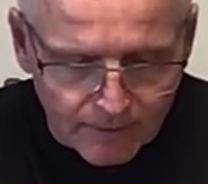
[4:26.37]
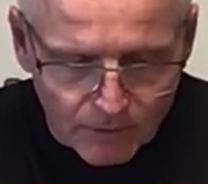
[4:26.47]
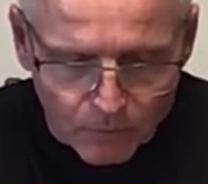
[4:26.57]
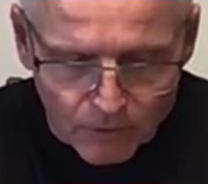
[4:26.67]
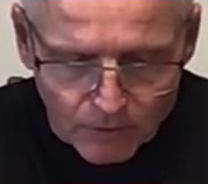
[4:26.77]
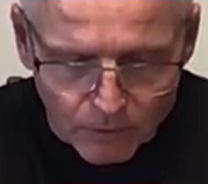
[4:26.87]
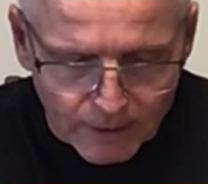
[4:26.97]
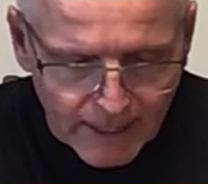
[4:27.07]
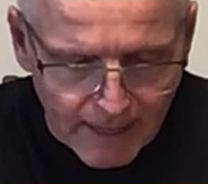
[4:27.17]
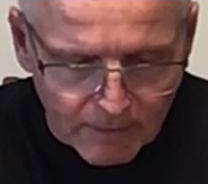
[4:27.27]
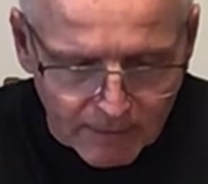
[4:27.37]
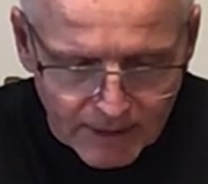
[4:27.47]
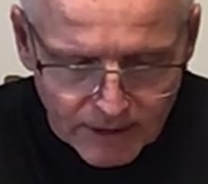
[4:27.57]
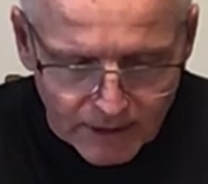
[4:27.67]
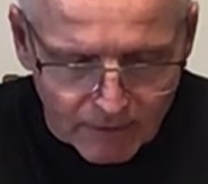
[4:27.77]
the word of the Lord came to
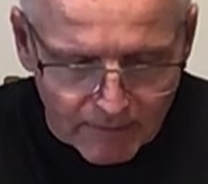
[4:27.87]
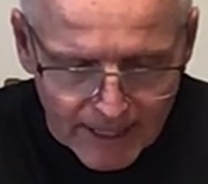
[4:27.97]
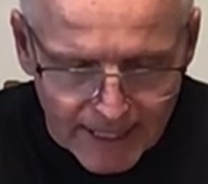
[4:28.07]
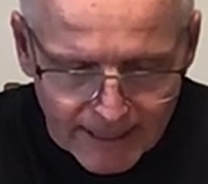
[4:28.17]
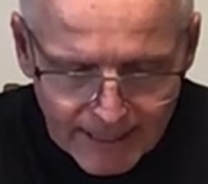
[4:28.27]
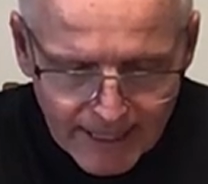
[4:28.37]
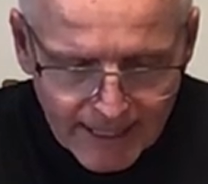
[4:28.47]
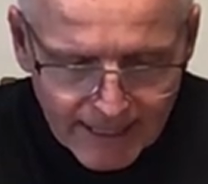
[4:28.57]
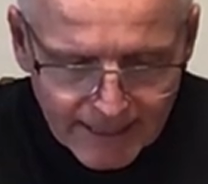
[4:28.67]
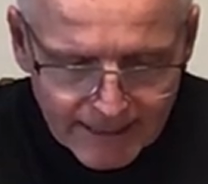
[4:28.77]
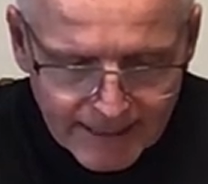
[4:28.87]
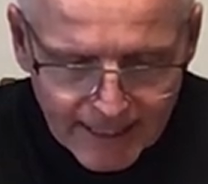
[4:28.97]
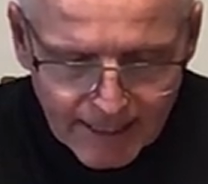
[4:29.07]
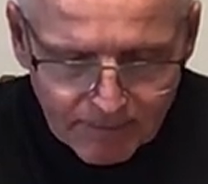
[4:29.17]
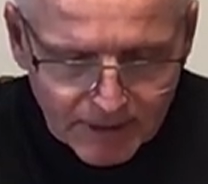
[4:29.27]
me, son of man,
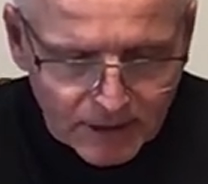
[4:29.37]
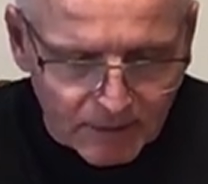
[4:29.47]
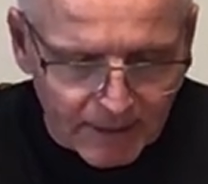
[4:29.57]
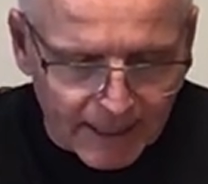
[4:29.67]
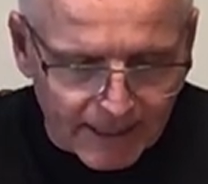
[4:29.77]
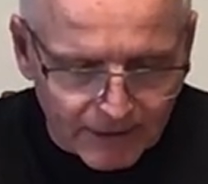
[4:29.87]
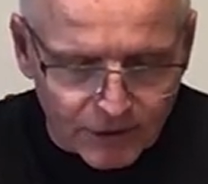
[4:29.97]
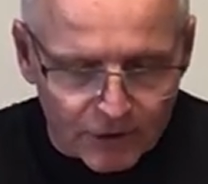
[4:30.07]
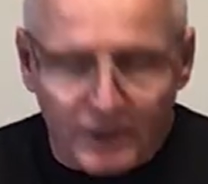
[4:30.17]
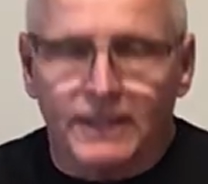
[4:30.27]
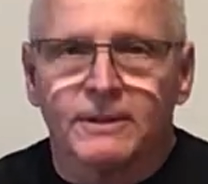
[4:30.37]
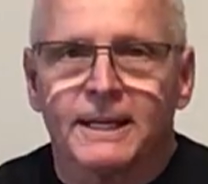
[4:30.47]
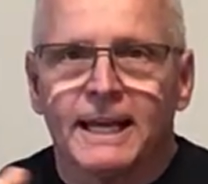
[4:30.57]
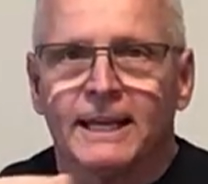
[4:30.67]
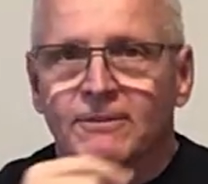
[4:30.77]
take up this lament concerning the
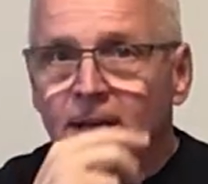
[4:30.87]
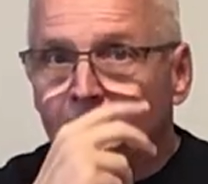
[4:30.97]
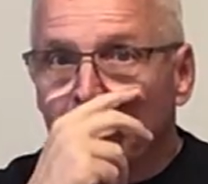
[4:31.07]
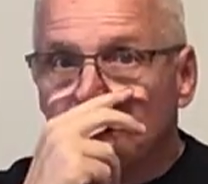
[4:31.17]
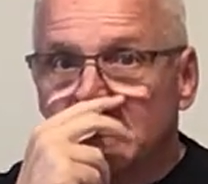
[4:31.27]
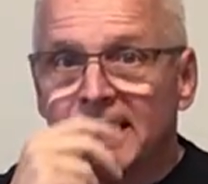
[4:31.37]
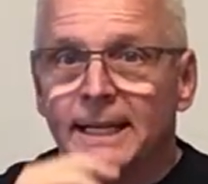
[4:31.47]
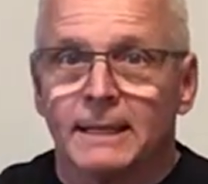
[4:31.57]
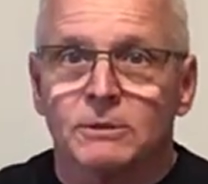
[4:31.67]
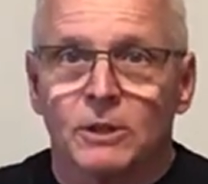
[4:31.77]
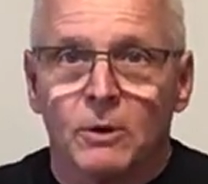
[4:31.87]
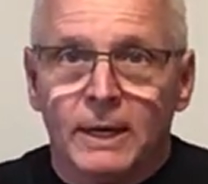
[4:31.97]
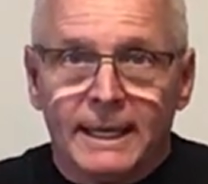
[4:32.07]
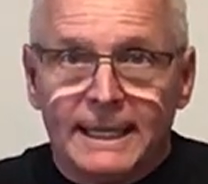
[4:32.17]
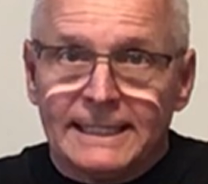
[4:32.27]
king of Tyre and say to him. So
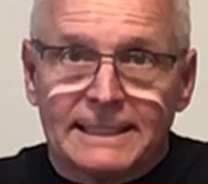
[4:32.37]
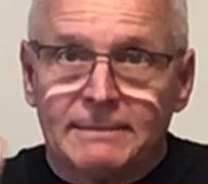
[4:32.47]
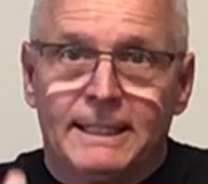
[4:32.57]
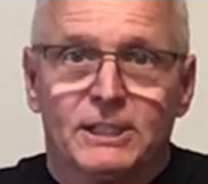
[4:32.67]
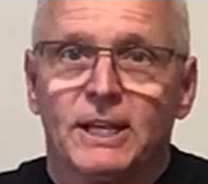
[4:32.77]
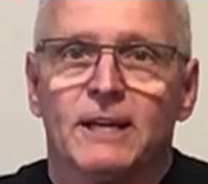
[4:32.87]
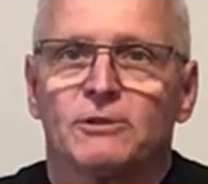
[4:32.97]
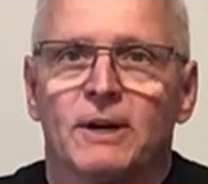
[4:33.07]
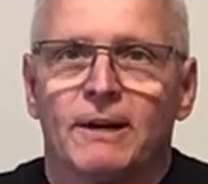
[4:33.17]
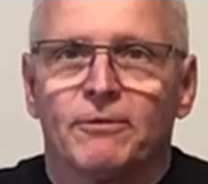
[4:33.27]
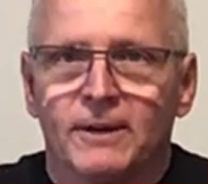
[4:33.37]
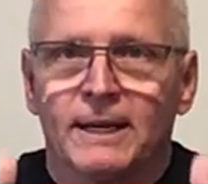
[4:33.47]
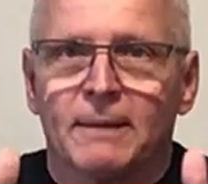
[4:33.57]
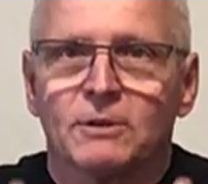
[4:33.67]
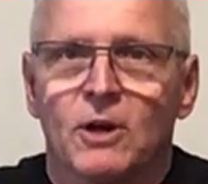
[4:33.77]
he says right up
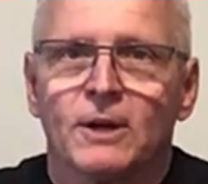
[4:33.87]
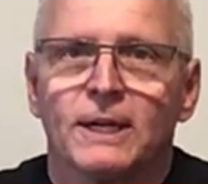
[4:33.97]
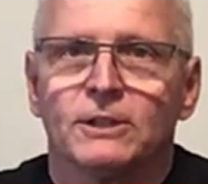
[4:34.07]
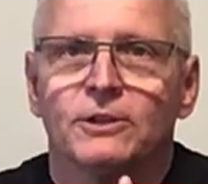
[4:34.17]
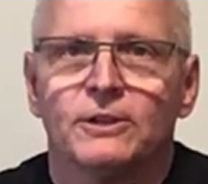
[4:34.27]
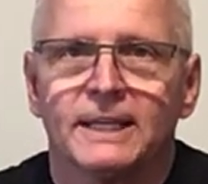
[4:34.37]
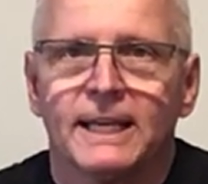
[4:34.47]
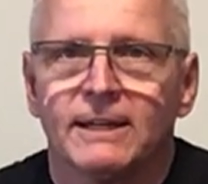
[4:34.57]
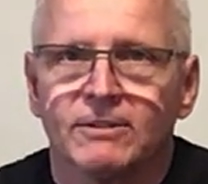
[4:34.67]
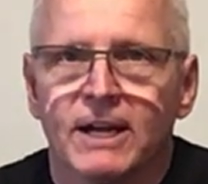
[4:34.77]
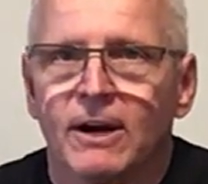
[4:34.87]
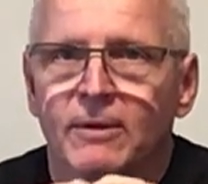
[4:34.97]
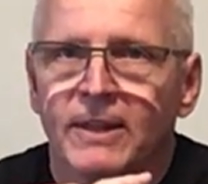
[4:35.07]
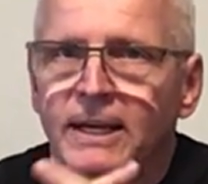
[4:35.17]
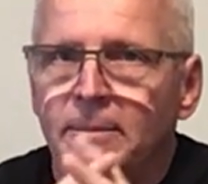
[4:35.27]
front, I'm talking to the king of
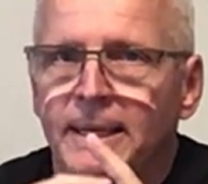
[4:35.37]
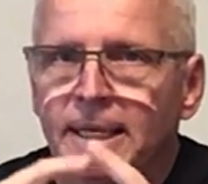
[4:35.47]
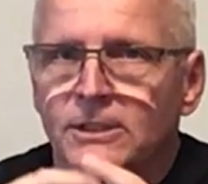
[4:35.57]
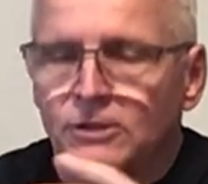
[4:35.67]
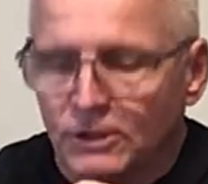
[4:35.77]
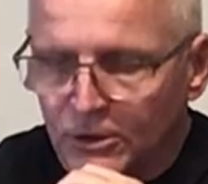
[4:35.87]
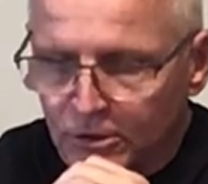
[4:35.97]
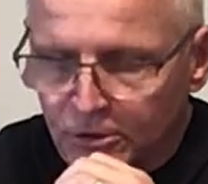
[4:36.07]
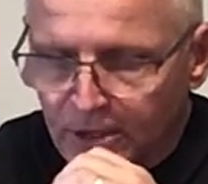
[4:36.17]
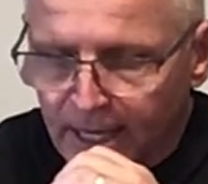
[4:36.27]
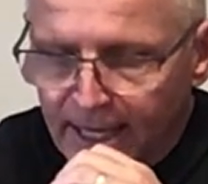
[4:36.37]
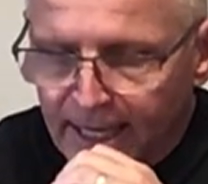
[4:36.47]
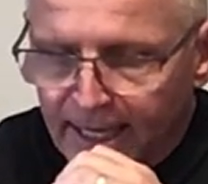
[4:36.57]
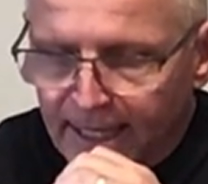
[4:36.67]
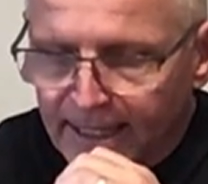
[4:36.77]
Tyre. Then he begins to use
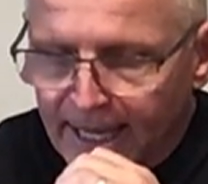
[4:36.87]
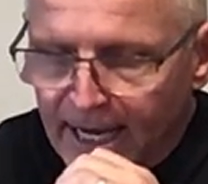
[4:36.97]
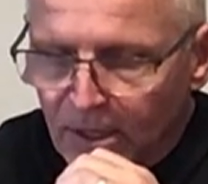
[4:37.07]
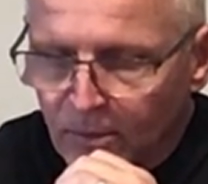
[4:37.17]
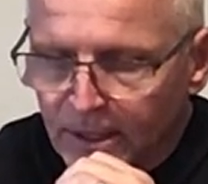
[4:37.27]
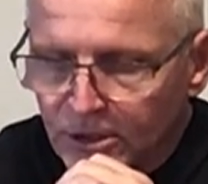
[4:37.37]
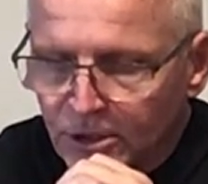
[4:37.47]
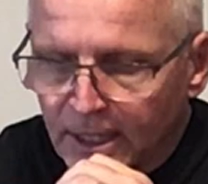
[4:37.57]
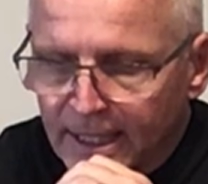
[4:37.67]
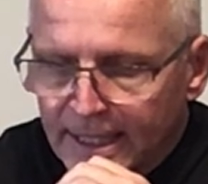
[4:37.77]
a language